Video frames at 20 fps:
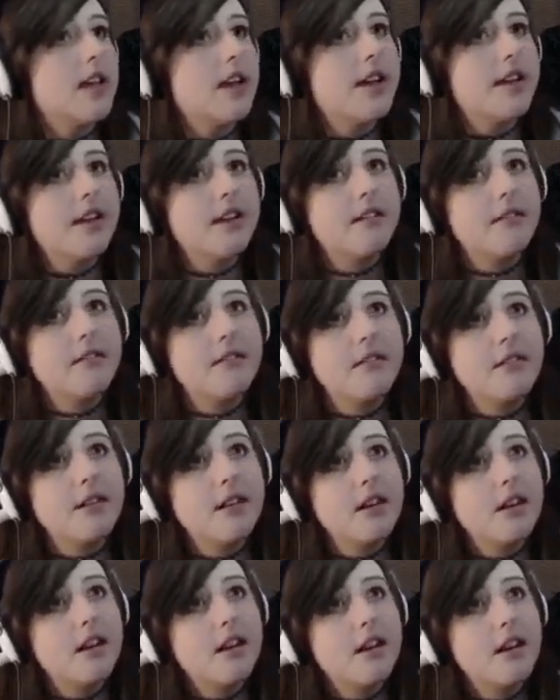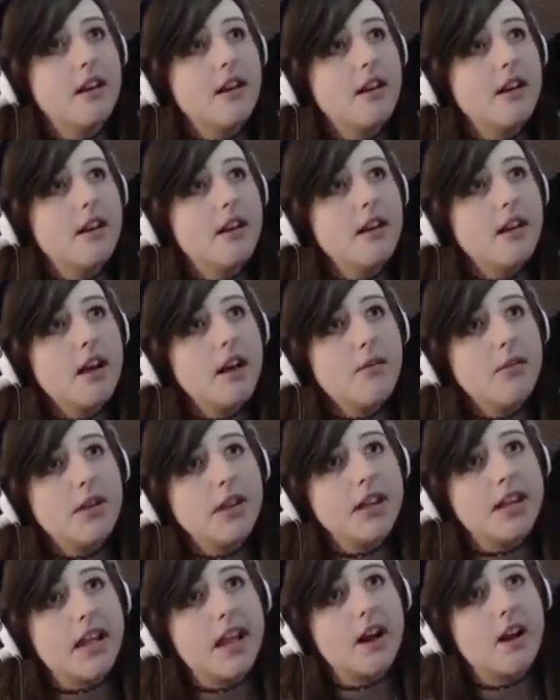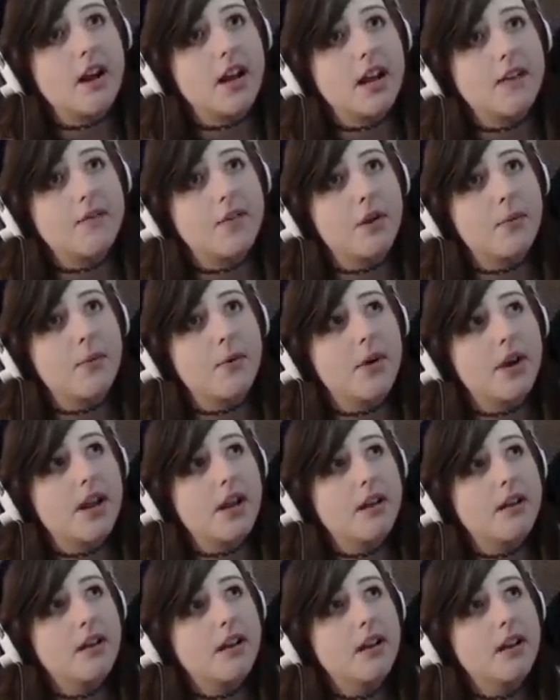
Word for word: and not really caring after a point.